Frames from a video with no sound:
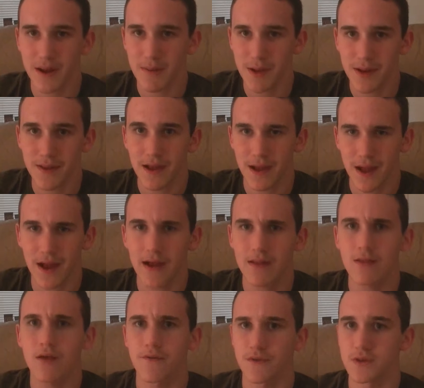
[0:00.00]
I mean, I
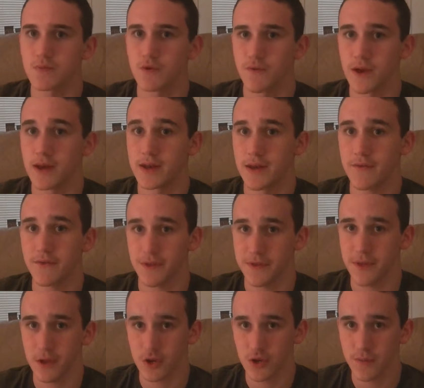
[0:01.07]
love this movie. I definitely
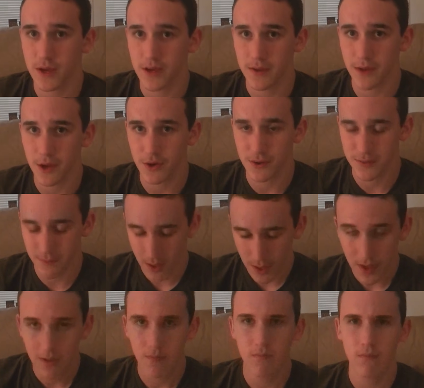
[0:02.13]
think it should be considered
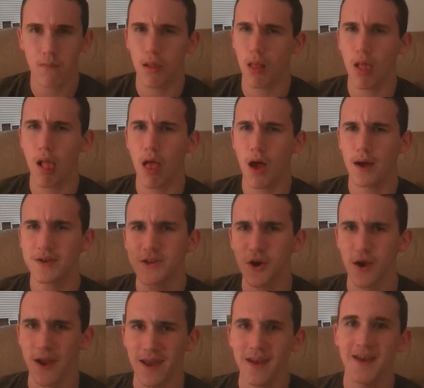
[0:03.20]

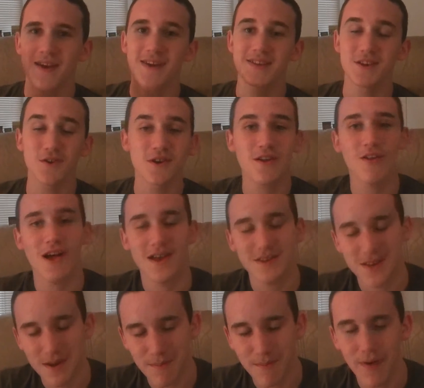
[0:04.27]
a
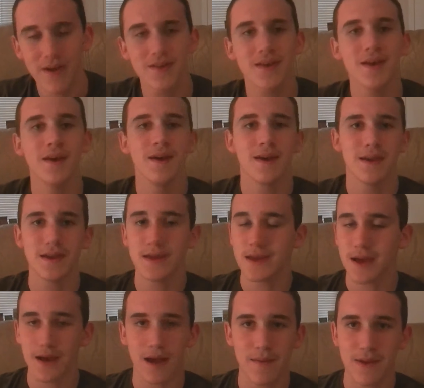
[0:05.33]
classic, but
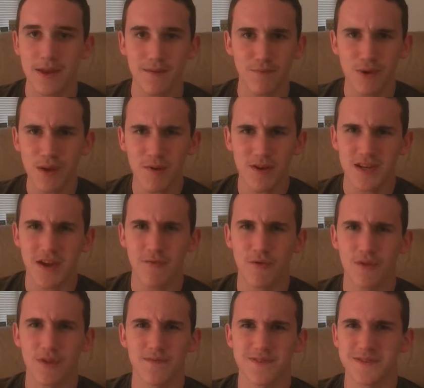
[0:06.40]
yeah, I mean, pretty much
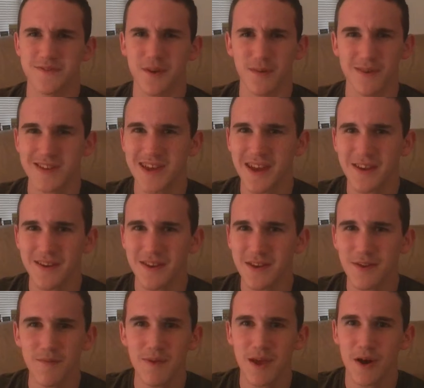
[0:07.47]
everyone loves this film. It's kind of,
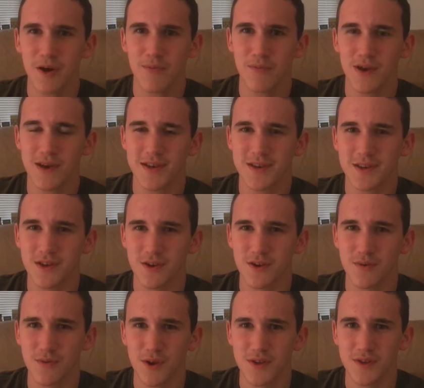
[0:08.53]
you'd be hard-pressed to
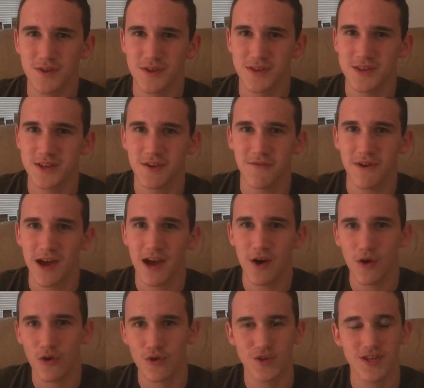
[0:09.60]
run into a
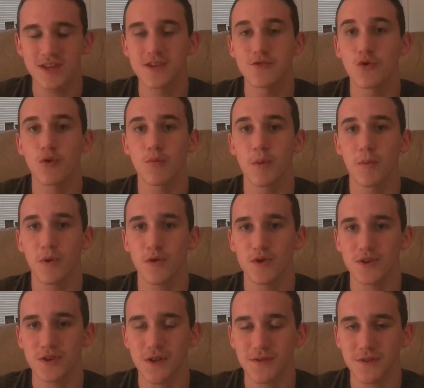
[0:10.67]
cinephile or just a normal
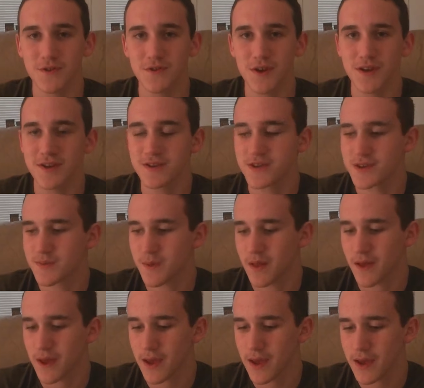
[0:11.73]
person on the street, just be
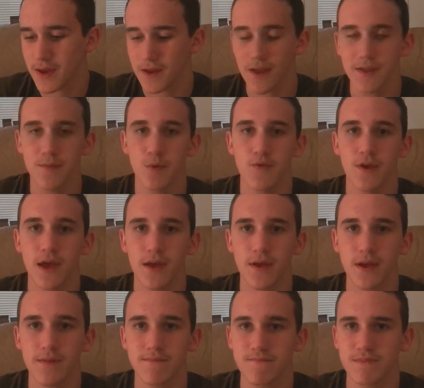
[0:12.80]
like, hey, you like the movie
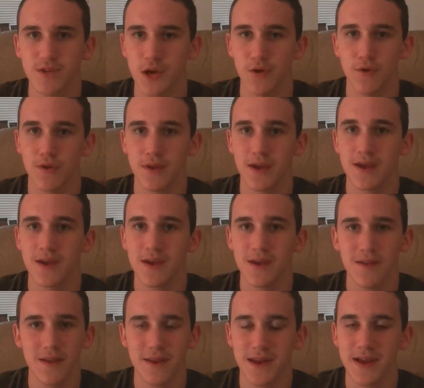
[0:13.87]
Alien? Generally,
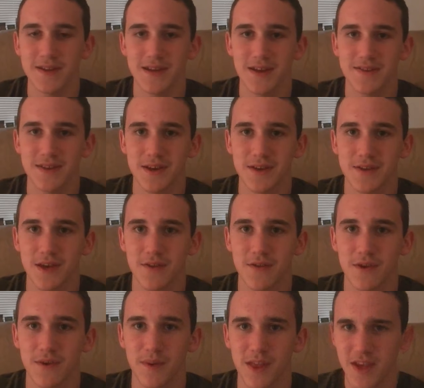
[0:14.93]
like 9 times out of 10, I'm
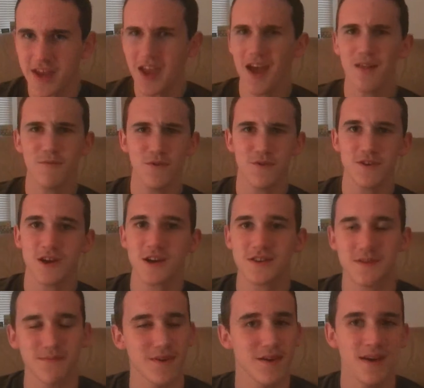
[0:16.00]
gonna be like, yeah, the movie's
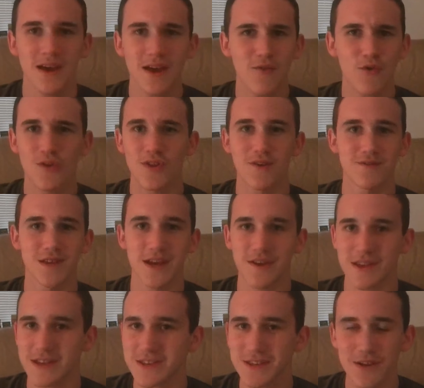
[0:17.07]
awesome. Everyone loves Alien.
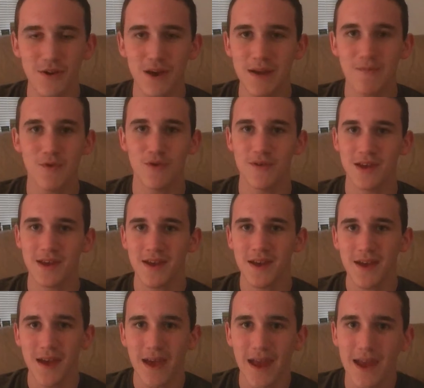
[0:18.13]
This is a great movie.
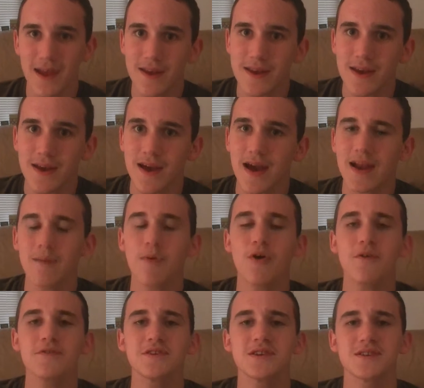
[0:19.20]
And I
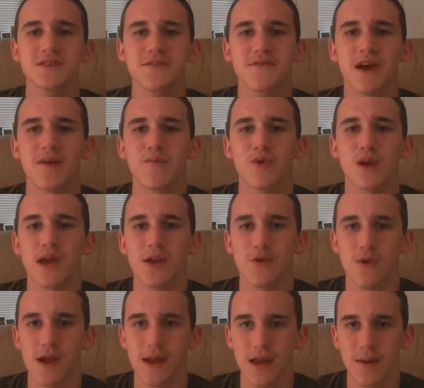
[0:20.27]
apologize if I'm
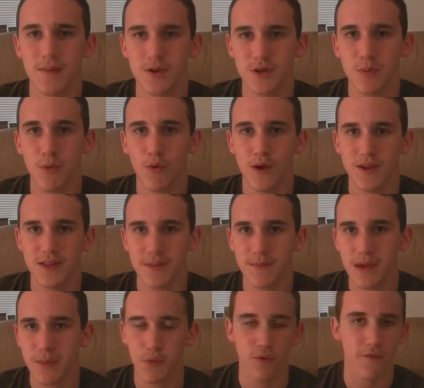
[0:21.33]
reiterating a bunch of points that
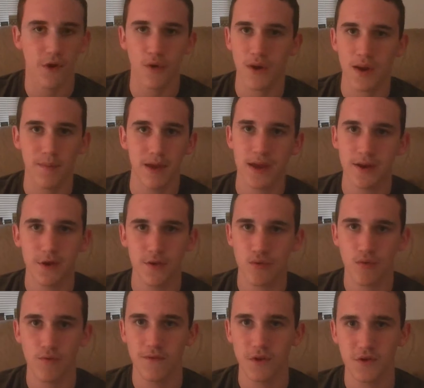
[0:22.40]
people have already made in other
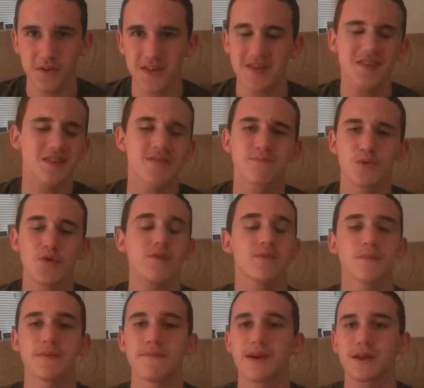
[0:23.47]
reviews, because this movie's
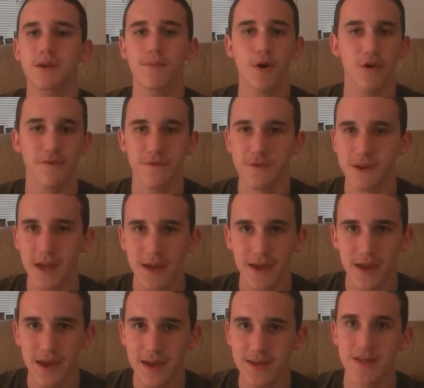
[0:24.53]
been picked apart for
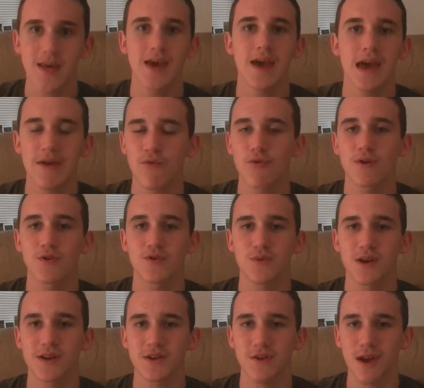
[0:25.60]
decades. Everyone knows
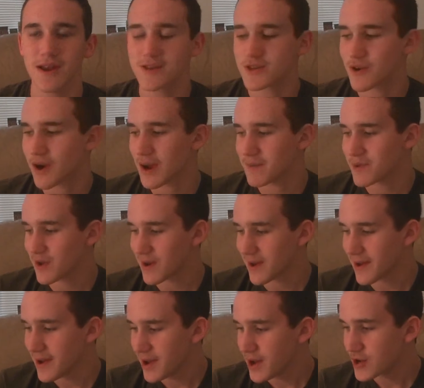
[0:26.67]
why it's great, so I'm gonna
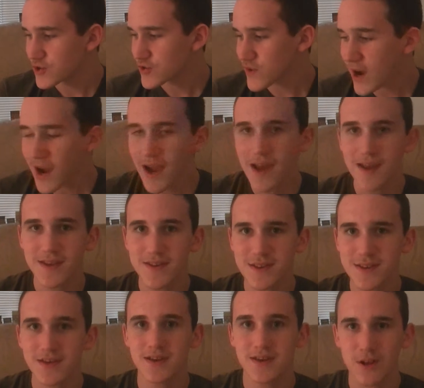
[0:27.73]
try
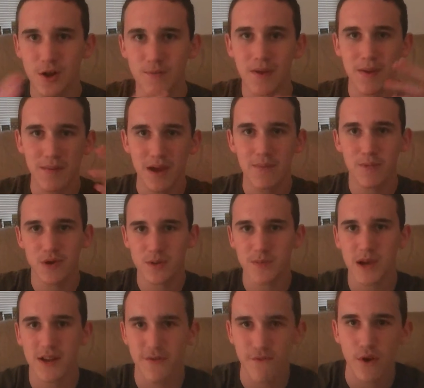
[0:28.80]
to, make my
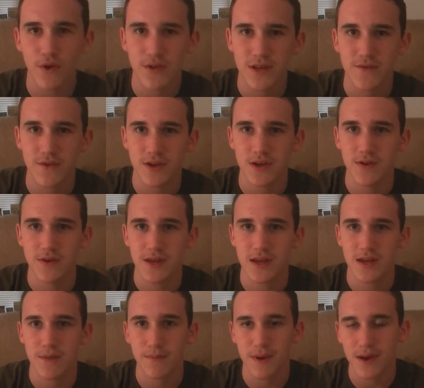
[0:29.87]
perspective relatively
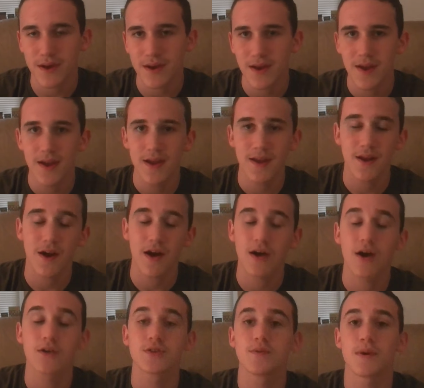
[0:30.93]
unique, but,
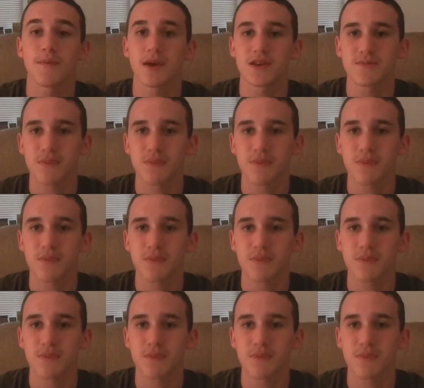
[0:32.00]
I'll do my best.